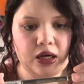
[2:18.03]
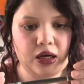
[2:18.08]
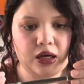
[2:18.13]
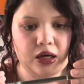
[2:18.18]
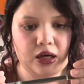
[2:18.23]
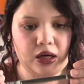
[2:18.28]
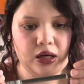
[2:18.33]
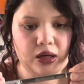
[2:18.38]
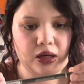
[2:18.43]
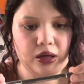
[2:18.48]

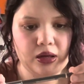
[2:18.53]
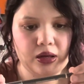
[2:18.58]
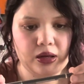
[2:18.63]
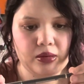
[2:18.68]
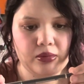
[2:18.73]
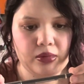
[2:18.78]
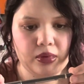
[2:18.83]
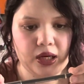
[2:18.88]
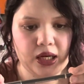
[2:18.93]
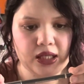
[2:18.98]

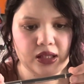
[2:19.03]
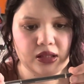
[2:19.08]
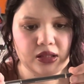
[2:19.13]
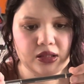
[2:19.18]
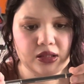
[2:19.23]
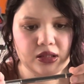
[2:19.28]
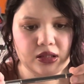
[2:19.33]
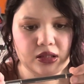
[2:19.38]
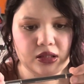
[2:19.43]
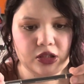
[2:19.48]
I think
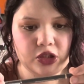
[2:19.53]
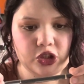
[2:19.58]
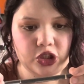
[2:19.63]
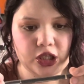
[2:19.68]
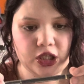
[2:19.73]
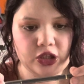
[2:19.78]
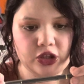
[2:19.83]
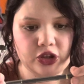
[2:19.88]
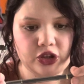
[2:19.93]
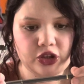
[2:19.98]
this is in the
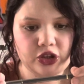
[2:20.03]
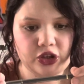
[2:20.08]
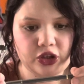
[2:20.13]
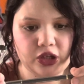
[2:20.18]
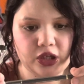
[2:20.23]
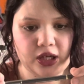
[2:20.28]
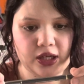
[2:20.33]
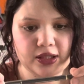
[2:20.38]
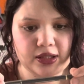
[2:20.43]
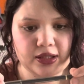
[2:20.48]
shade
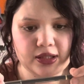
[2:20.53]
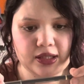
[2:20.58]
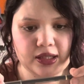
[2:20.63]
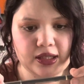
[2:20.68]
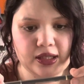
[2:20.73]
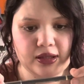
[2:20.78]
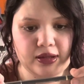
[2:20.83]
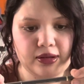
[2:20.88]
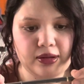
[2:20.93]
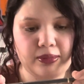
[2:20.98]
Curiosity
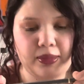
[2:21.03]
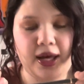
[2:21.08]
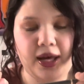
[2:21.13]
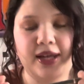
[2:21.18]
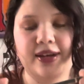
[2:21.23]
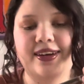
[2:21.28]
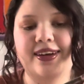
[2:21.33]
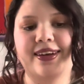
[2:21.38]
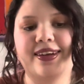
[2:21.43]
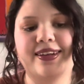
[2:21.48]
Killed the Mat,
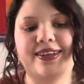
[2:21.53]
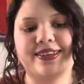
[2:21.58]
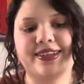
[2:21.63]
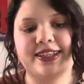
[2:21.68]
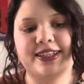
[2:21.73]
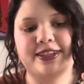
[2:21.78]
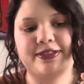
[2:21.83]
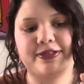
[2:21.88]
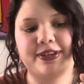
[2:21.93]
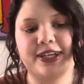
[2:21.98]
huh?
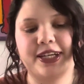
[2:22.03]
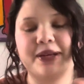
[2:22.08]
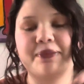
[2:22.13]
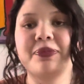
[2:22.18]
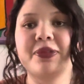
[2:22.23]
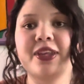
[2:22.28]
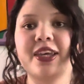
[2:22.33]
That's funny.